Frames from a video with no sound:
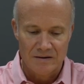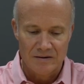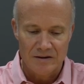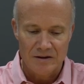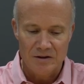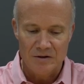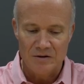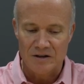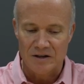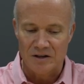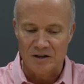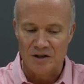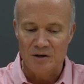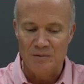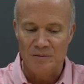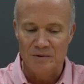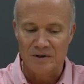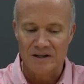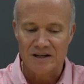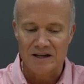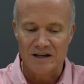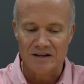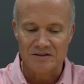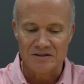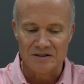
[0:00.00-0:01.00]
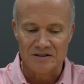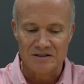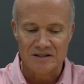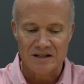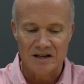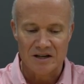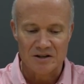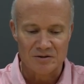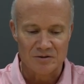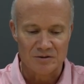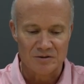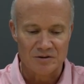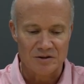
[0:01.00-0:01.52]
You can communicate this
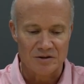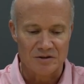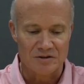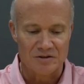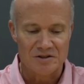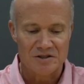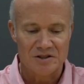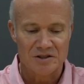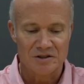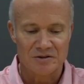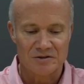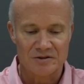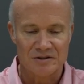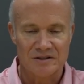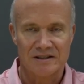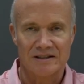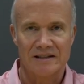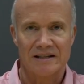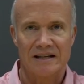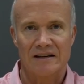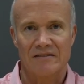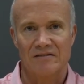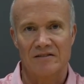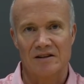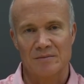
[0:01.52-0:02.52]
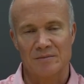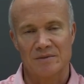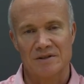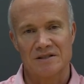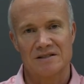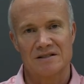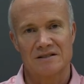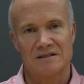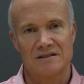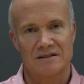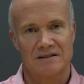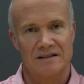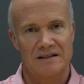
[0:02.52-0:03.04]
schedule to your children, give
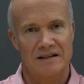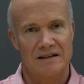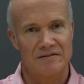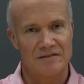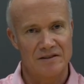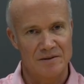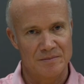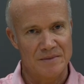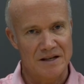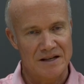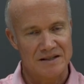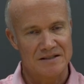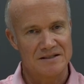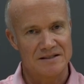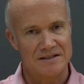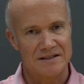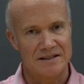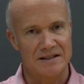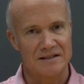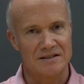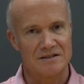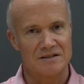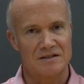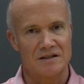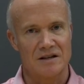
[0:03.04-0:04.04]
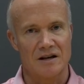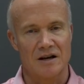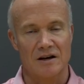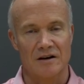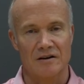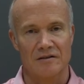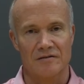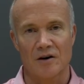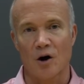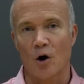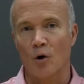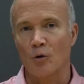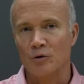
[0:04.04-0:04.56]
them that sense
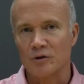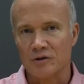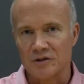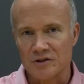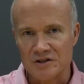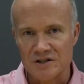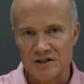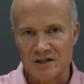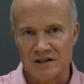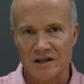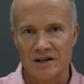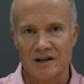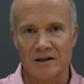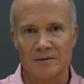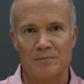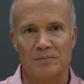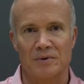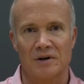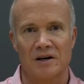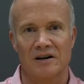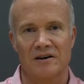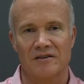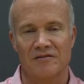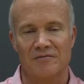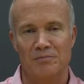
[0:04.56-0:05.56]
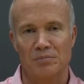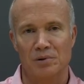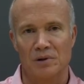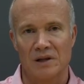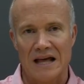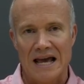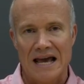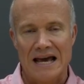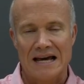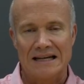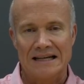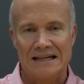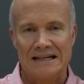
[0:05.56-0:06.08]
of ownership, of
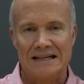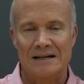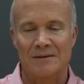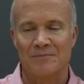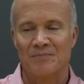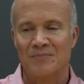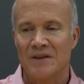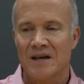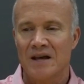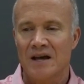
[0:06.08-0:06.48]
planning.